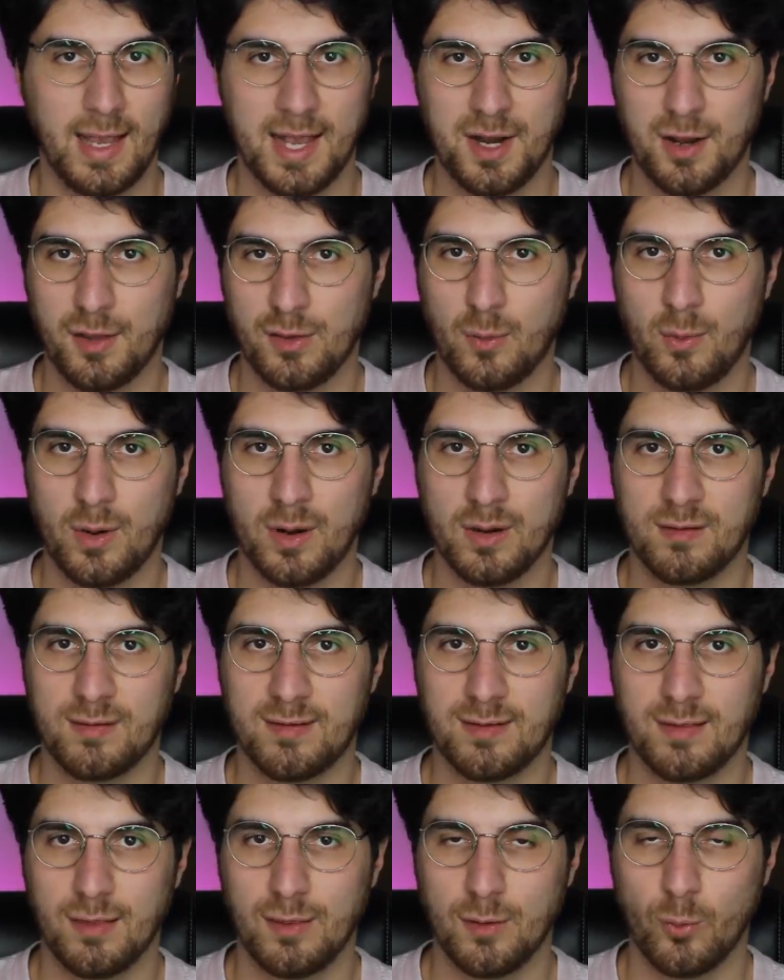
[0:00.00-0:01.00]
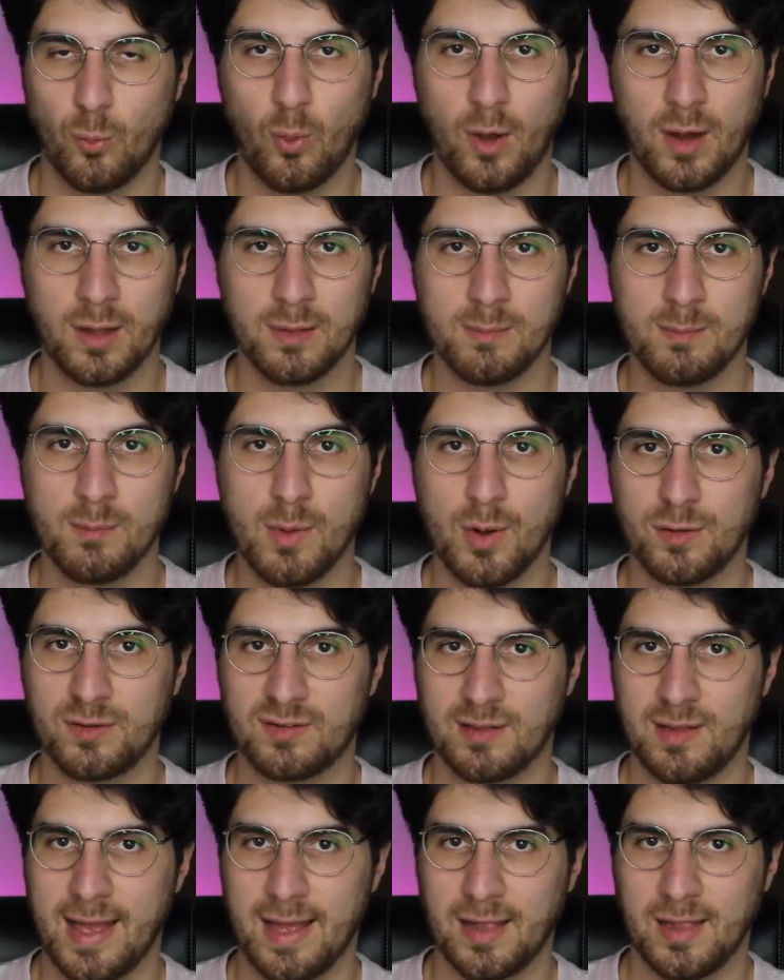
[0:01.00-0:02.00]
In other words, the one
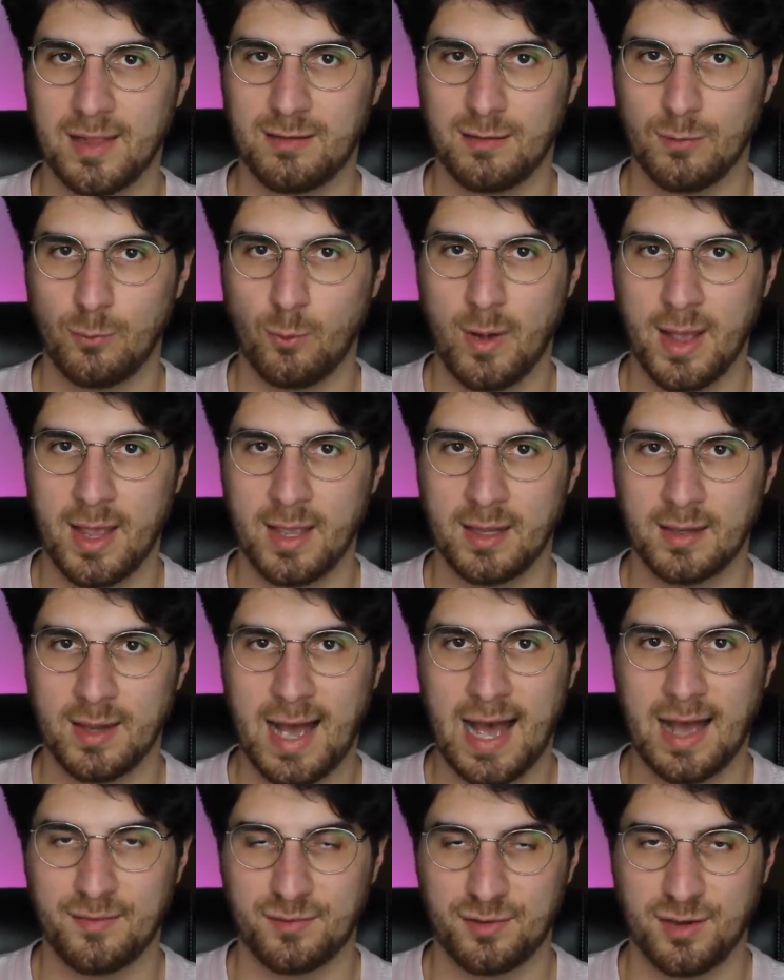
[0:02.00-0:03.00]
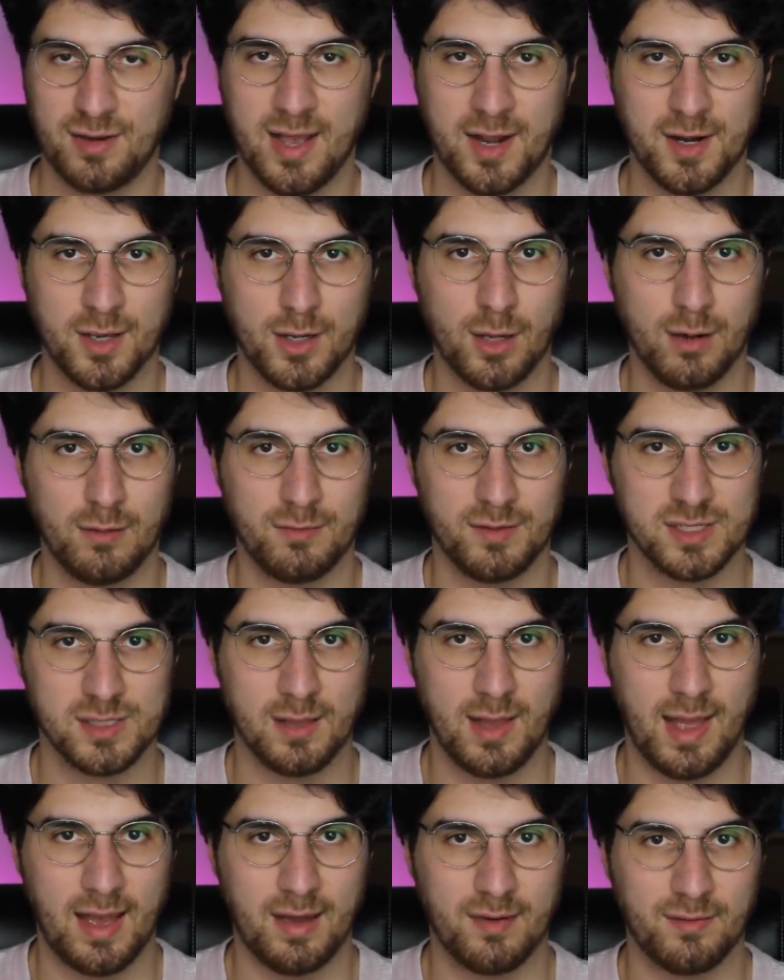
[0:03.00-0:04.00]
most likely to win after
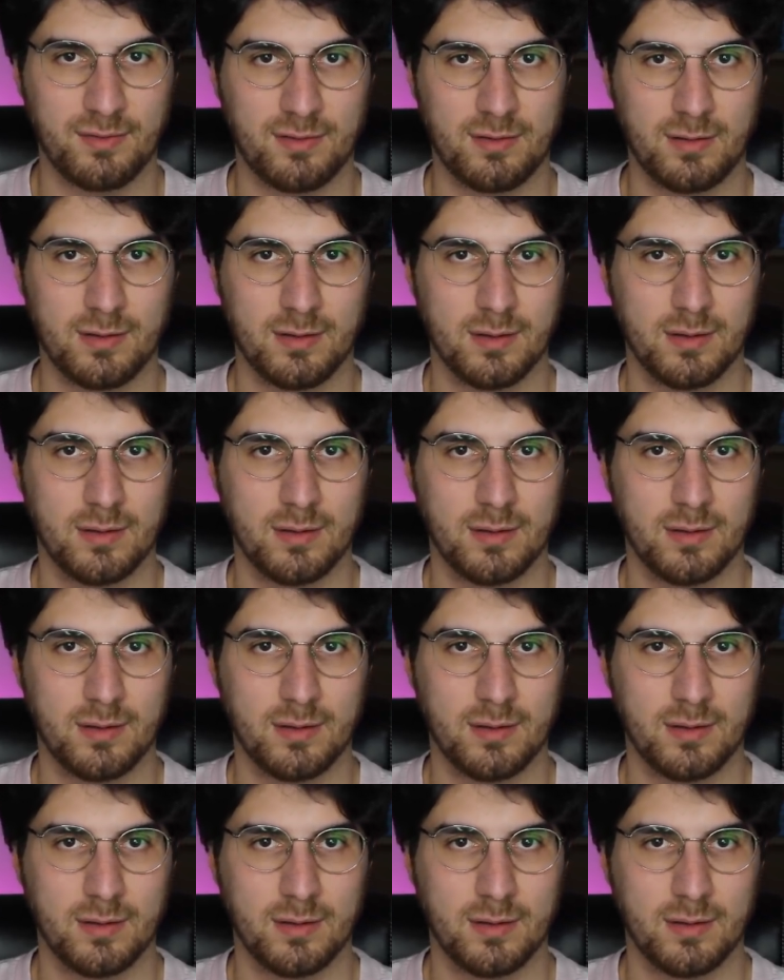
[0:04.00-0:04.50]
Yanukovych left.